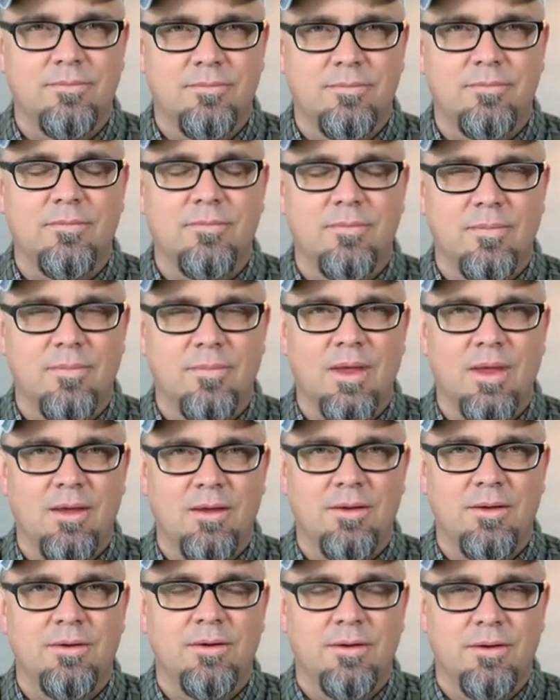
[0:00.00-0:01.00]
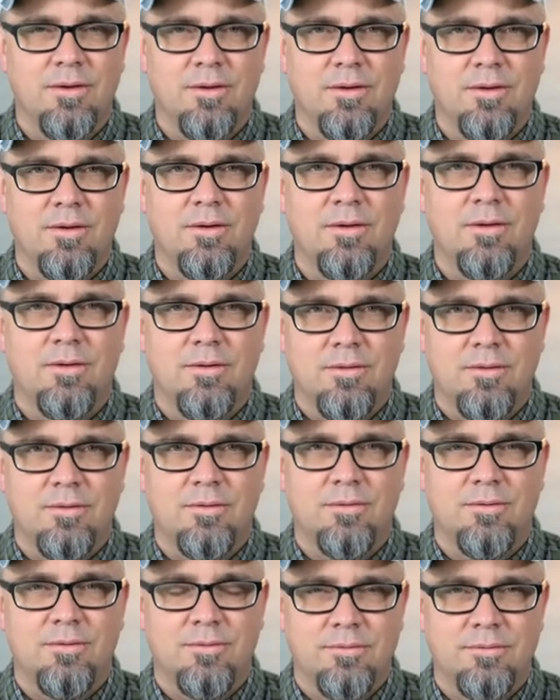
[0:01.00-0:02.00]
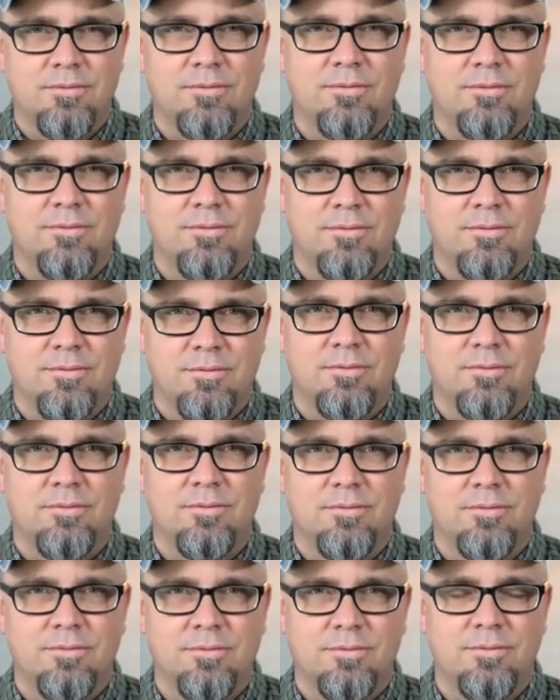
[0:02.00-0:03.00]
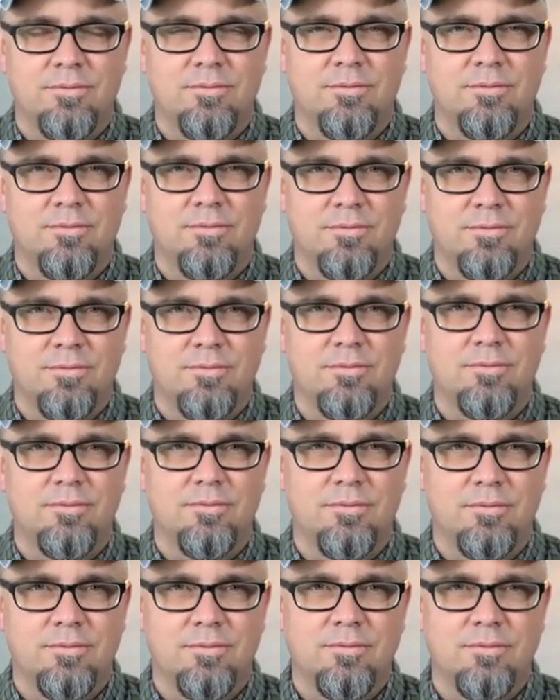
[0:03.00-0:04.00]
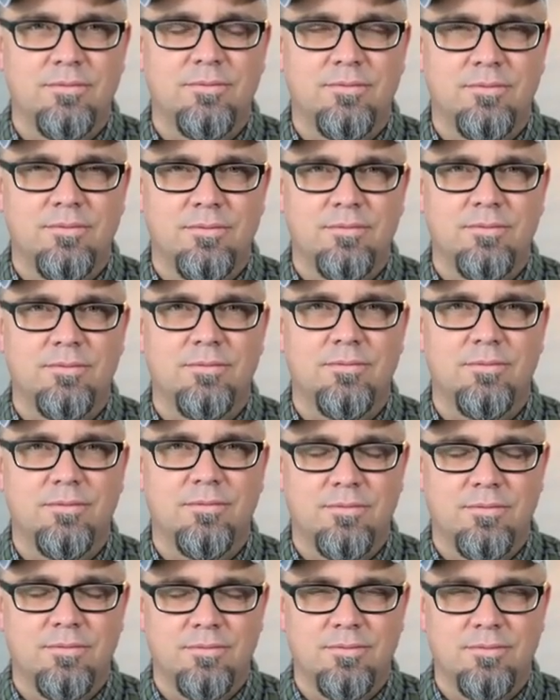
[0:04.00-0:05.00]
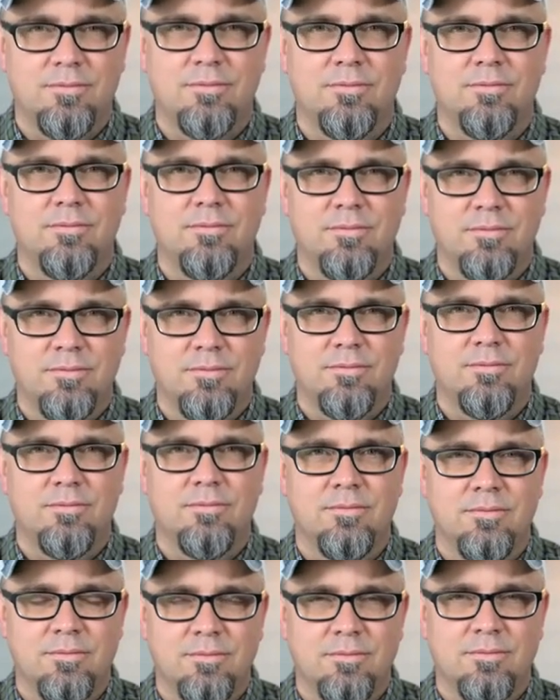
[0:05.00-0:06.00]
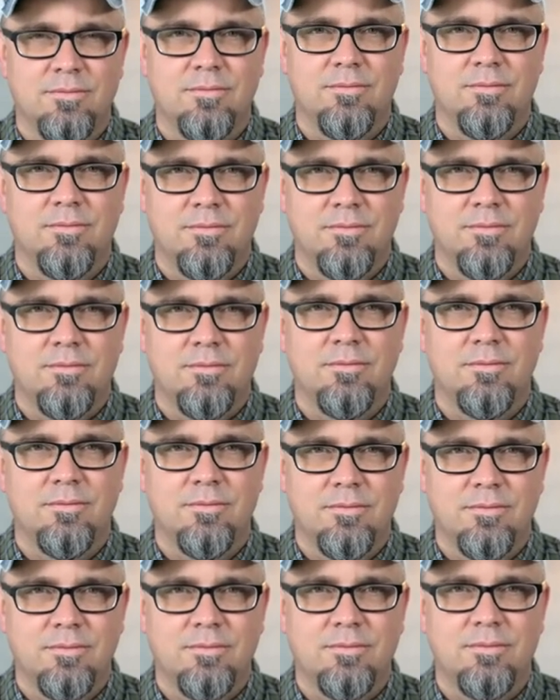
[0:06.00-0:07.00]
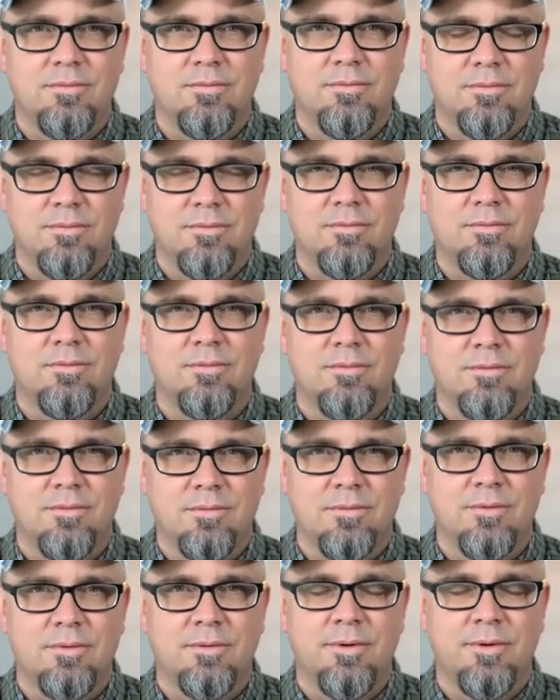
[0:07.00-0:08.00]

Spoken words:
[no speech]